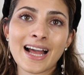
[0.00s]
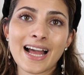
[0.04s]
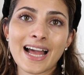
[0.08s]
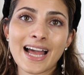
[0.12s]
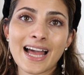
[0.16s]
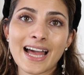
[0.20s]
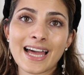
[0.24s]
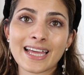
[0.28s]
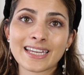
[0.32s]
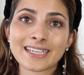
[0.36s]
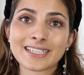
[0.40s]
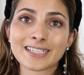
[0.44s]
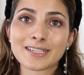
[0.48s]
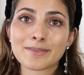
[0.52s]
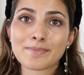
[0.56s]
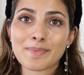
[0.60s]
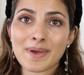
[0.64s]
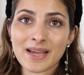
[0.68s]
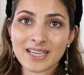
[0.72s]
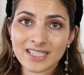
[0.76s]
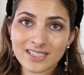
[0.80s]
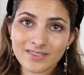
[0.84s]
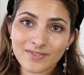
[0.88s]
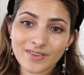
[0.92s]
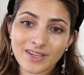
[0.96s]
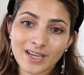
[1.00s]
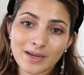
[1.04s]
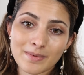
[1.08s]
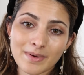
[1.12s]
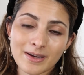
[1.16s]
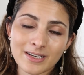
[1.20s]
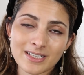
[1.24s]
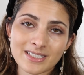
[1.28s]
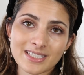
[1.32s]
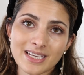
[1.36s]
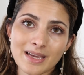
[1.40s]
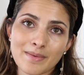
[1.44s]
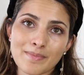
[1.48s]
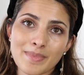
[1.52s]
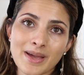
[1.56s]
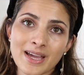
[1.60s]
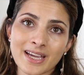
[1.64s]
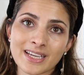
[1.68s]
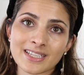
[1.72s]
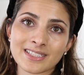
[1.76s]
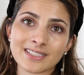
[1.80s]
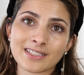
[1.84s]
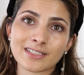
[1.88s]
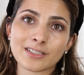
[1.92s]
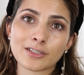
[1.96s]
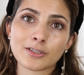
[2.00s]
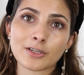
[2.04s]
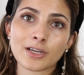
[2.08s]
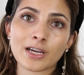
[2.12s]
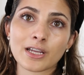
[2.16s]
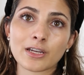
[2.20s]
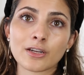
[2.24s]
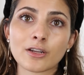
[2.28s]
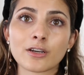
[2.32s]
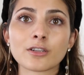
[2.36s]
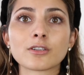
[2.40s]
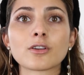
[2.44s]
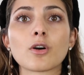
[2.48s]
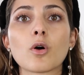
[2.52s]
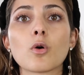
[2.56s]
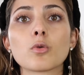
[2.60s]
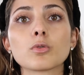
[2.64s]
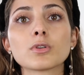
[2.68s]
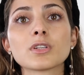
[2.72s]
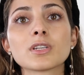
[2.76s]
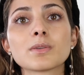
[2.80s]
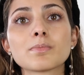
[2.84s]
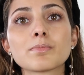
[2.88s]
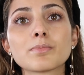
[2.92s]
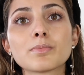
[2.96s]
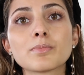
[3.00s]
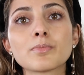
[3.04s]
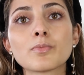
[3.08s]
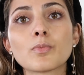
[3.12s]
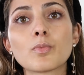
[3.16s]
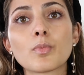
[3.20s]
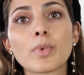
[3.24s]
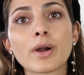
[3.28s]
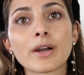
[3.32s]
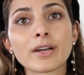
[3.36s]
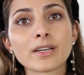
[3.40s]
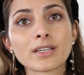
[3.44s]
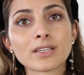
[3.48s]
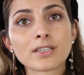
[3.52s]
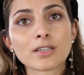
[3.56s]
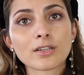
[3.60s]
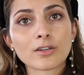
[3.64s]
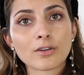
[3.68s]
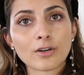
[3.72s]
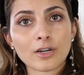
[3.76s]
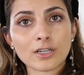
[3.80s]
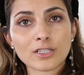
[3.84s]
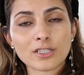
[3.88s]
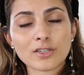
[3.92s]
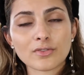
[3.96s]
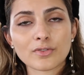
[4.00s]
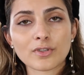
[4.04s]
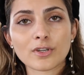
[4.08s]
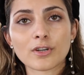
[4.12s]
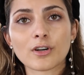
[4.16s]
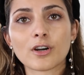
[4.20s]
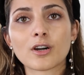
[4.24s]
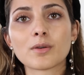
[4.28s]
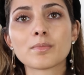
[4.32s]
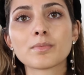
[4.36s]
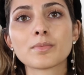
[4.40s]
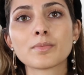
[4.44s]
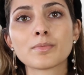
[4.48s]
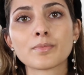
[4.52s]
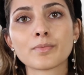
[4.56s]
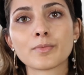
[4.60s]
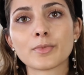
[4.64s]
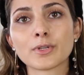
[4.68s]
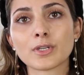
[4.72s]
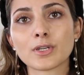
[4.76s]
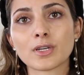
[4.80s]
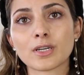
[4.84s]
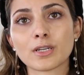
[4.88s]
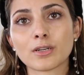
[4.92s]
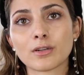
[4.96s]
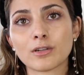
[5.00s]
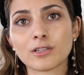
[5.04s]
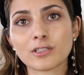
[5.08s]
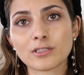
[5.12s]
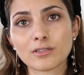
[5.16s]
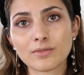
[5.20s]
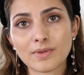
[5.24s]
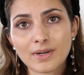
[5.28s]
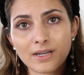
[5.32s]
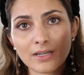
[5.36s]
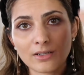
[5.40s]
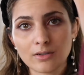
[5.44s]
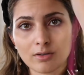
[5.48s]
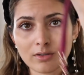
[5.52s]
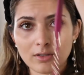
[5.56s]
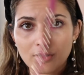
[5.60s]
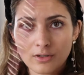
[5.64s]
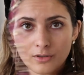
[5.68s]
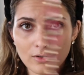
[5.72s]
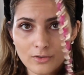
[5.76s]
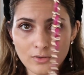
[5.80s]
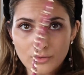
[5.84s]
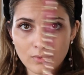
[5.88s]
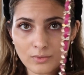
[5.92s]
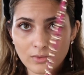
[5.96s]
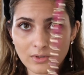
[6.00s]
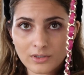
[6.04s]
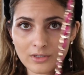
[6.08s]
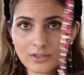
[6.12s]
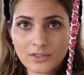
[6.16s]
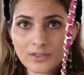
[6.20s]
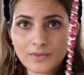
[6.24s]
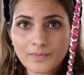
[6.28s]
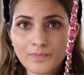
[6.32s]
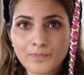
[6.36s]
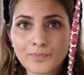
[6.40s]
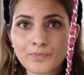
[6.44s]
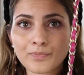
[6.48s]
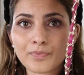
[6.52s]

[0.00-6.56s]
And the best thing about this handbag is that you can not only wear it in the crotch of your arm, but you can also wear it on your shoulder.